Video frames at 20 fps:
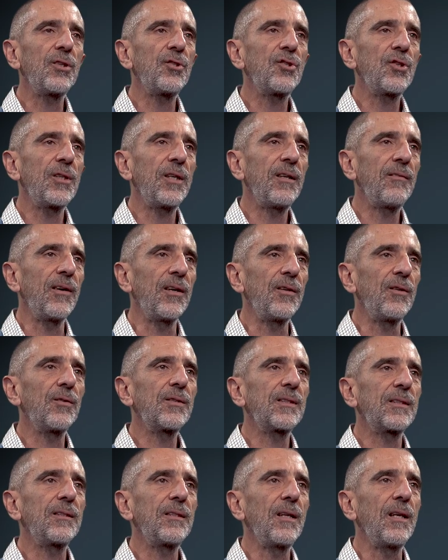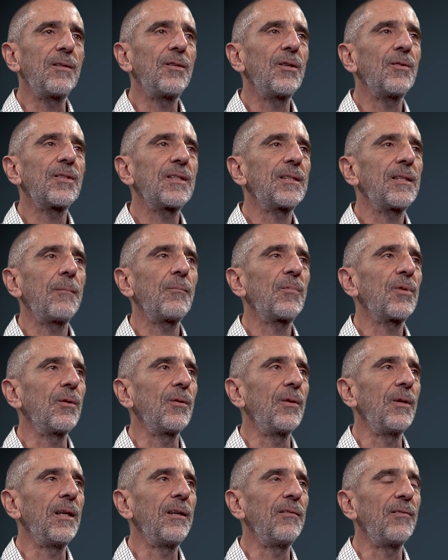in Geneva, you, you seem to
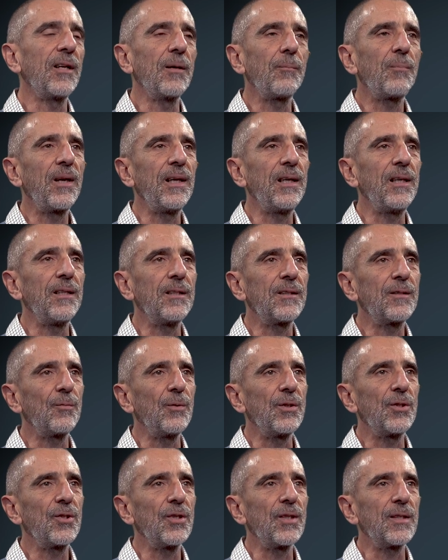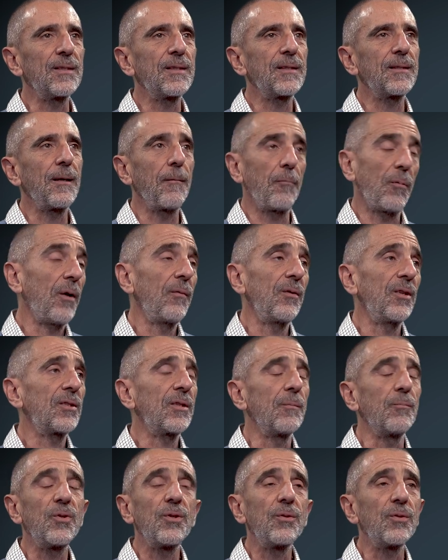live in a place which is it's
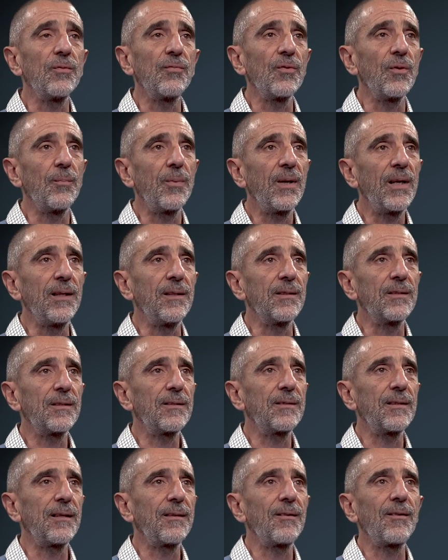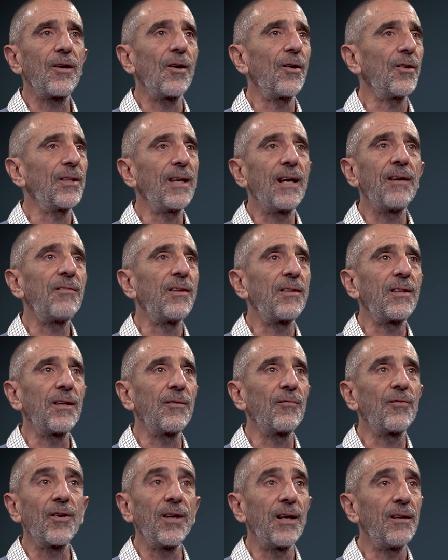a beautiful place, got everything
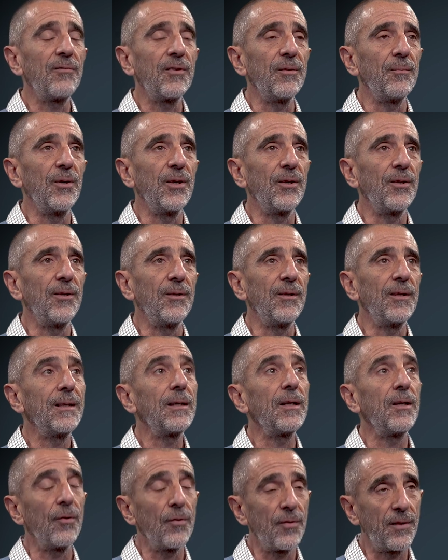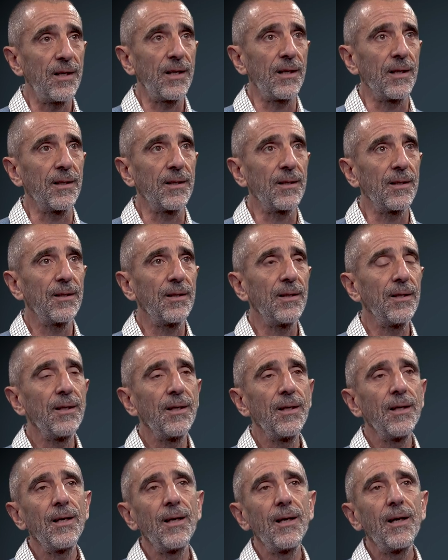for everybody. You think
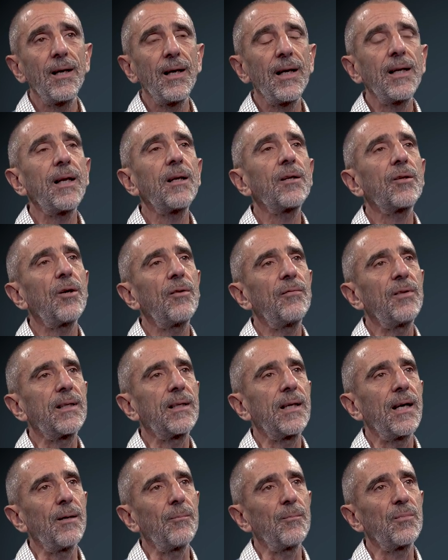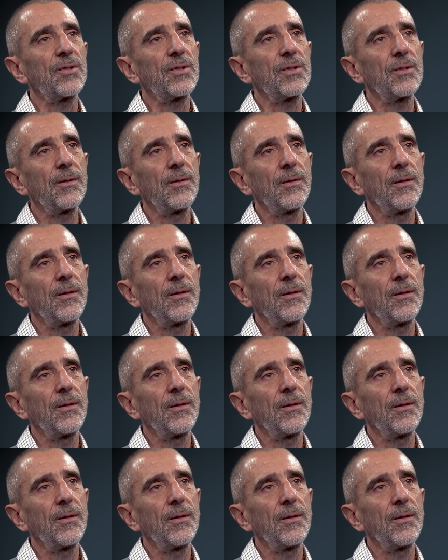and then COVID comes.